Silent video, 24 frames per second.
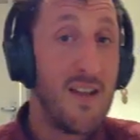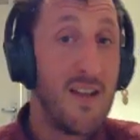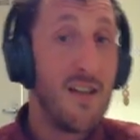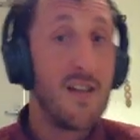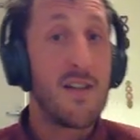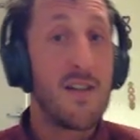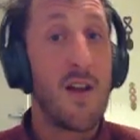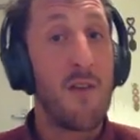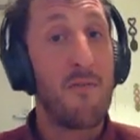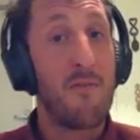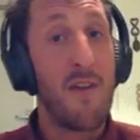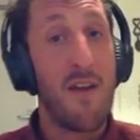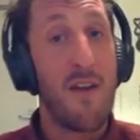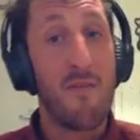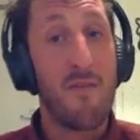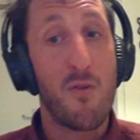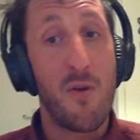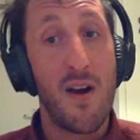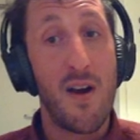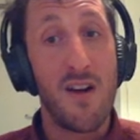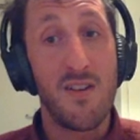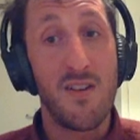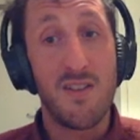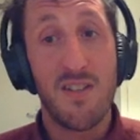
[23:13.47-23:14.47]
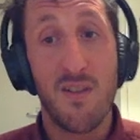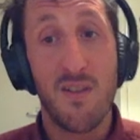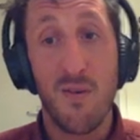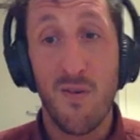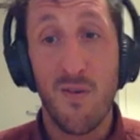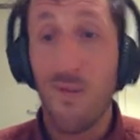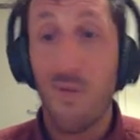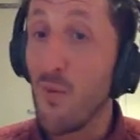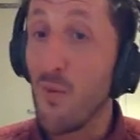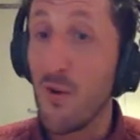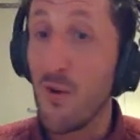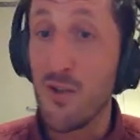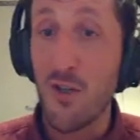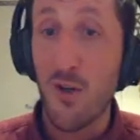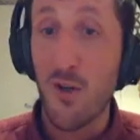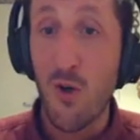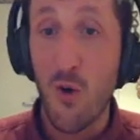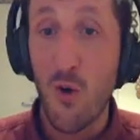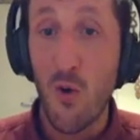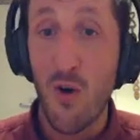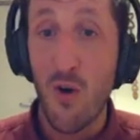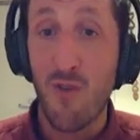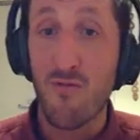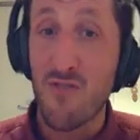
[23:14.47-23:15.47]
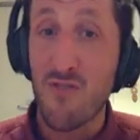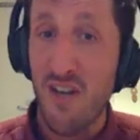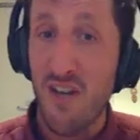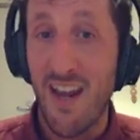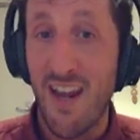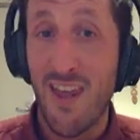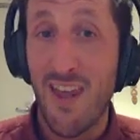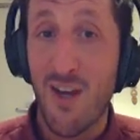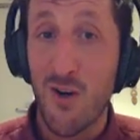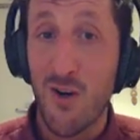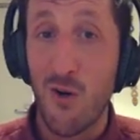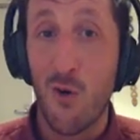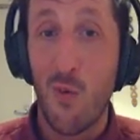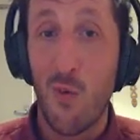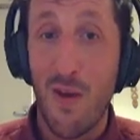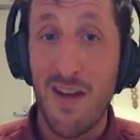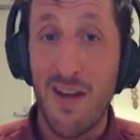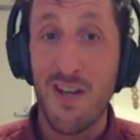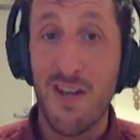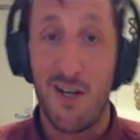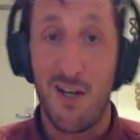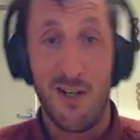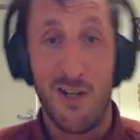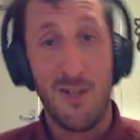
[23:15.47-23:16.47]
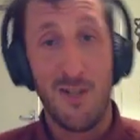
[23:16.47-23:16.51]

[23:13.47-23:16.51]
So, for everyone else, what do you call a really cool window?